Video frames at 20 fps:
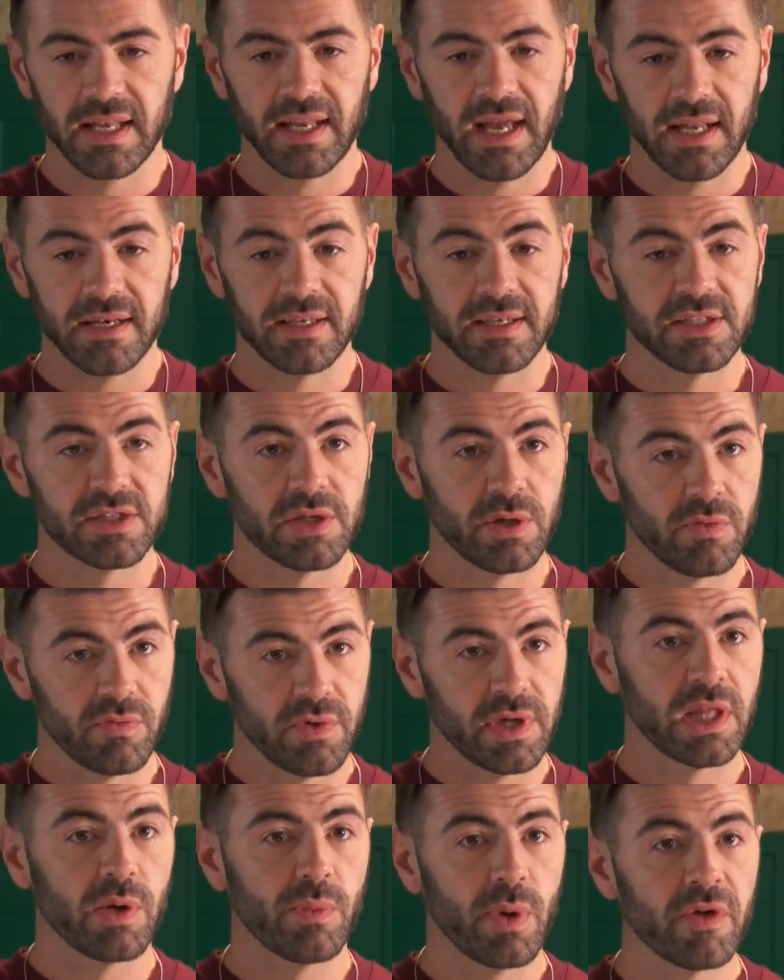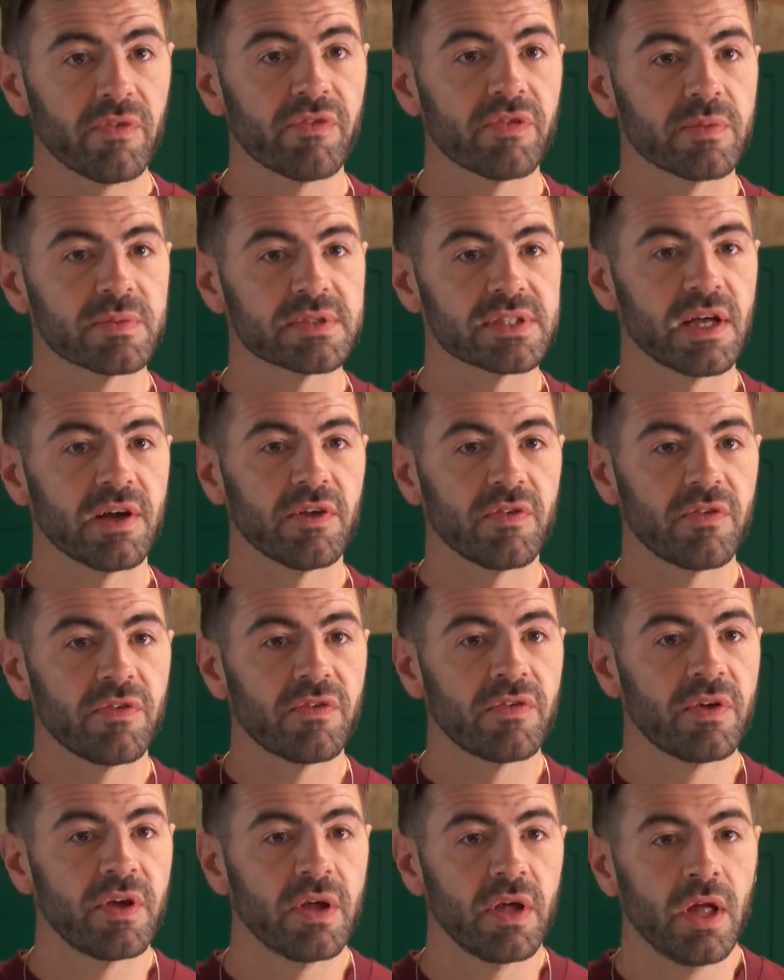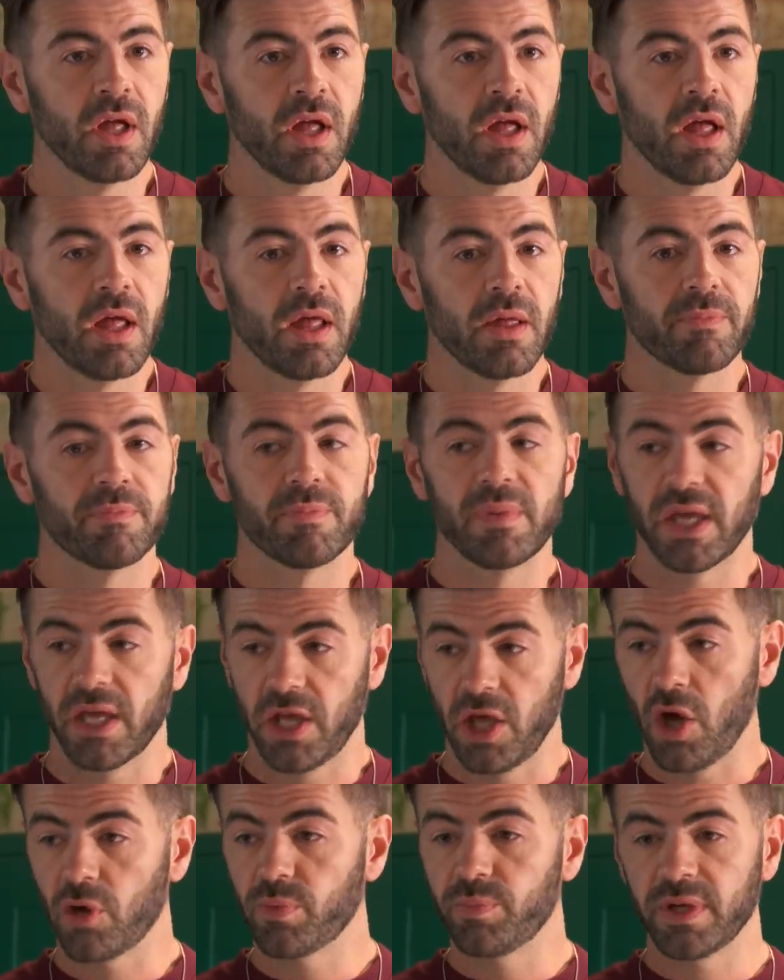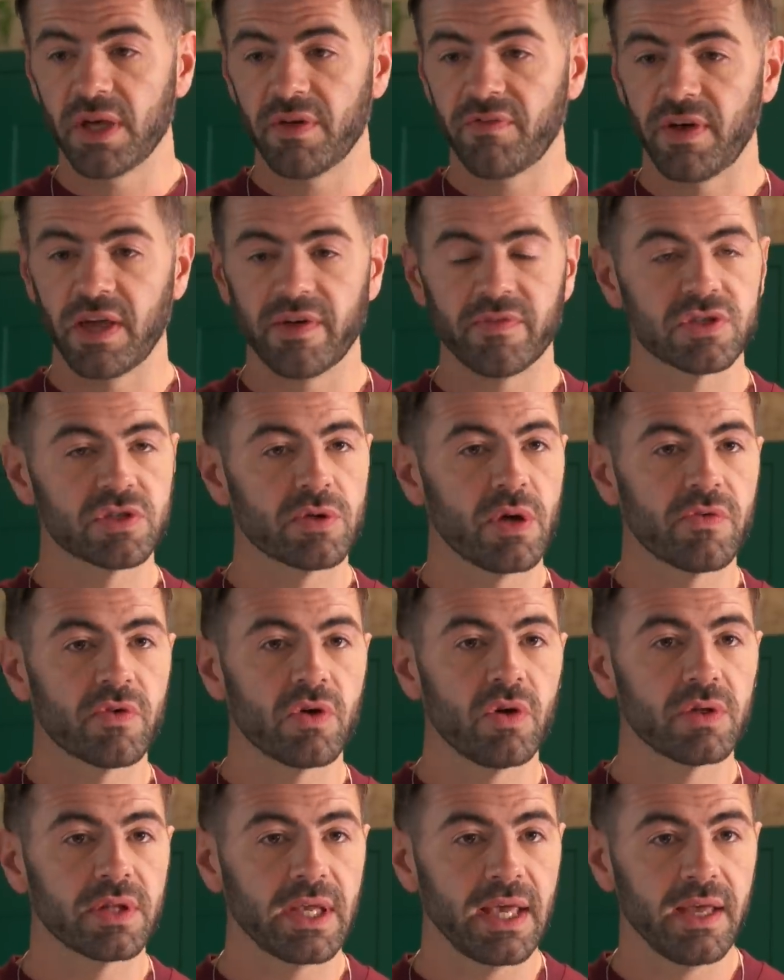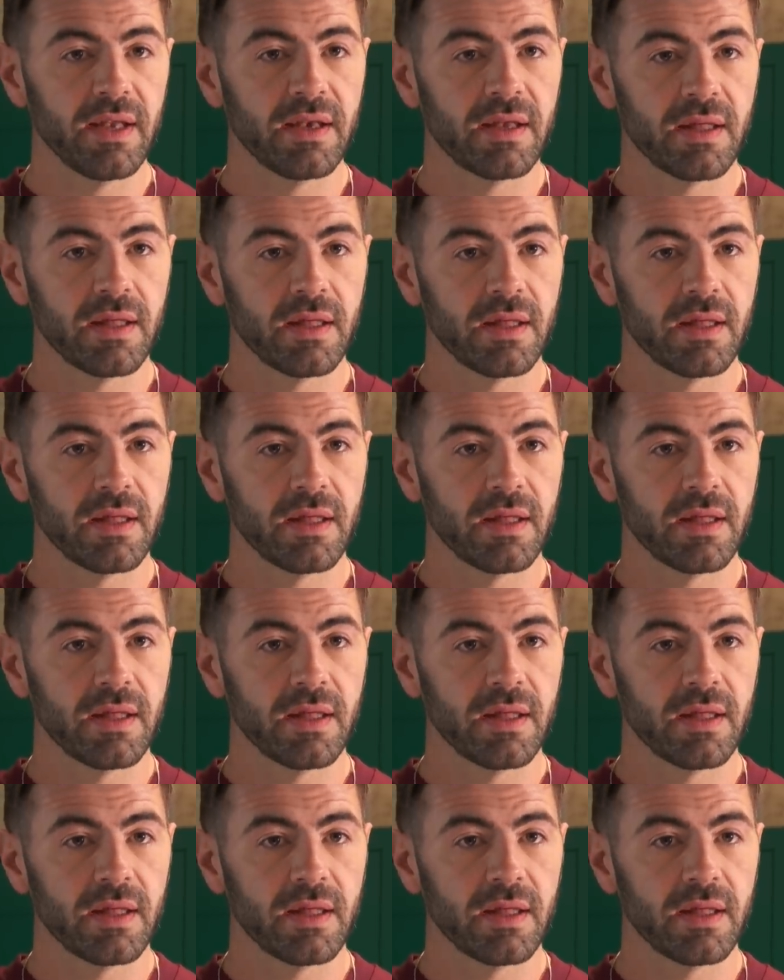and he's doing really well for himself. He owed me a favour, so I've called it in.